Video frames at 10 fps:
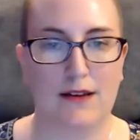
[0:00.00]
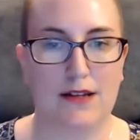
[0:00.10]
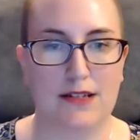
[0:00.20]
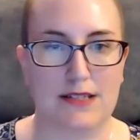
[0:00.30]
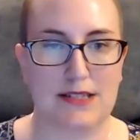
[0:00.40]

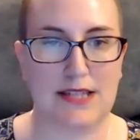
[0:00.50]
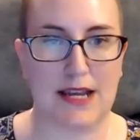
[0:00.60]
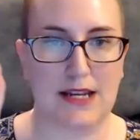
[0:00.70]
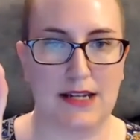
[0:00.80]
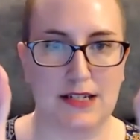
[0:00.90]

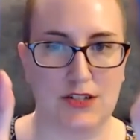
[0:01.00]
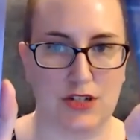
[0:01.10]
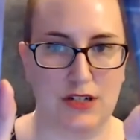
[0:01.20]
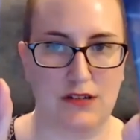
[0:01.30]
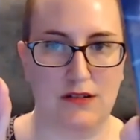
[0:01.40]
second
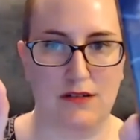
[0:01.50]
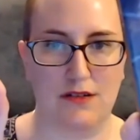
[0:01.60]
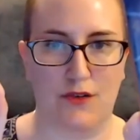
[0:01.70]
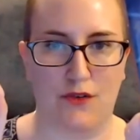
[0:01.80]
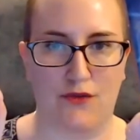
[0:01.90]
edition,
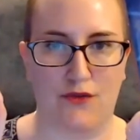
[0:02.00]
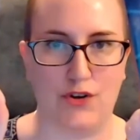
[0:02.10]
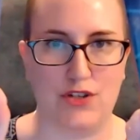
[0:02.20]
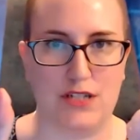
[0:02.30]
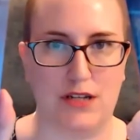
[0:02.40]

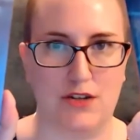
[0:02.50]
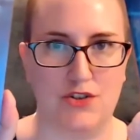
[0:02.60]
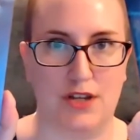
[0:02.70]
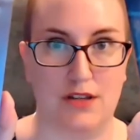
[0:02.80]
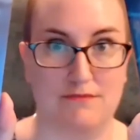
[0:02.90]
first
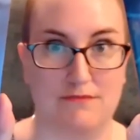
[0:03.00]
edition,